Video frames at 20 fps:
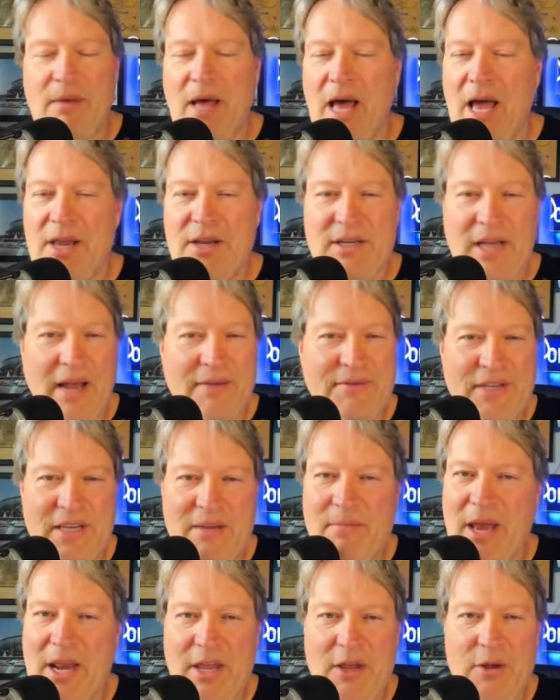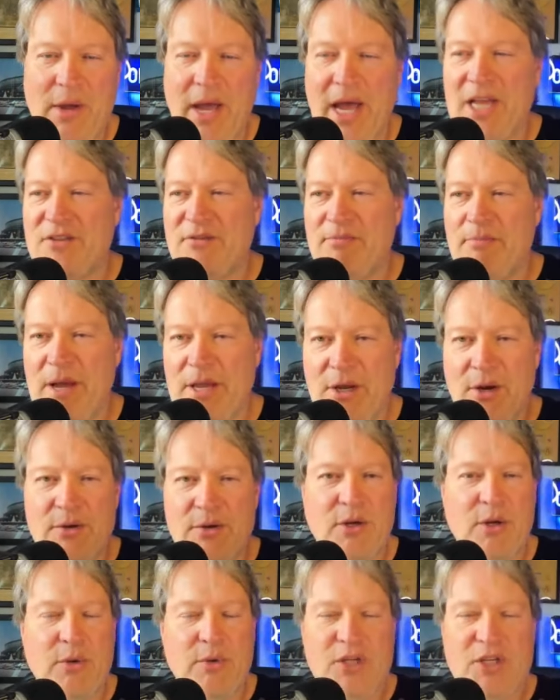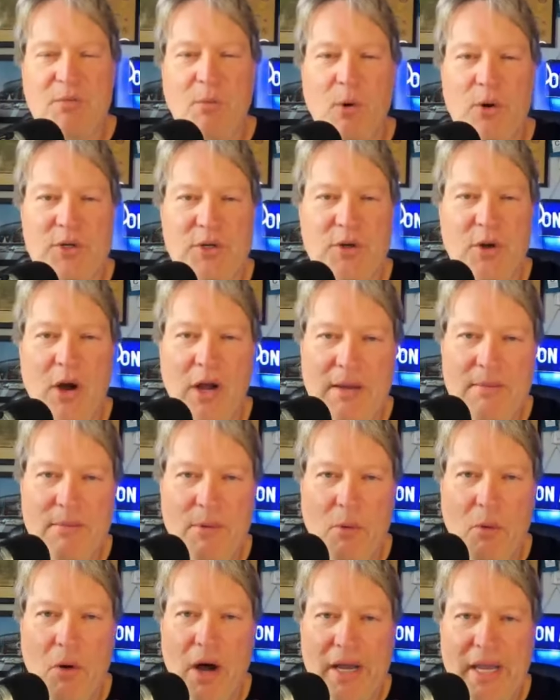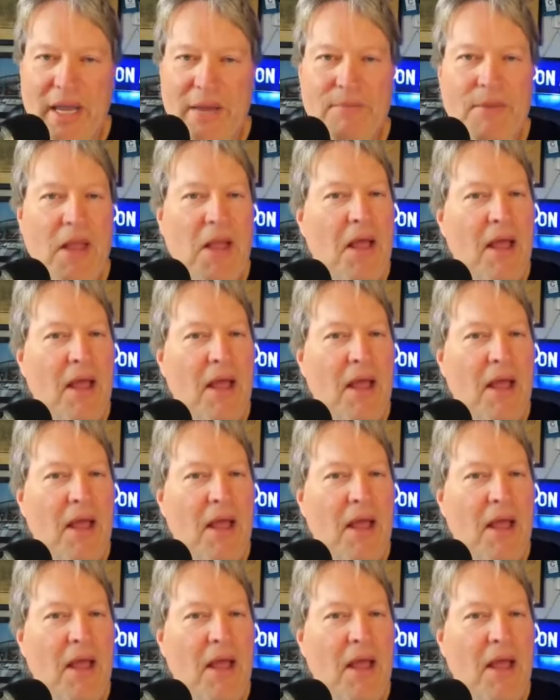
I've seen many of you guys from my years of doing sports talk in Milwaukee,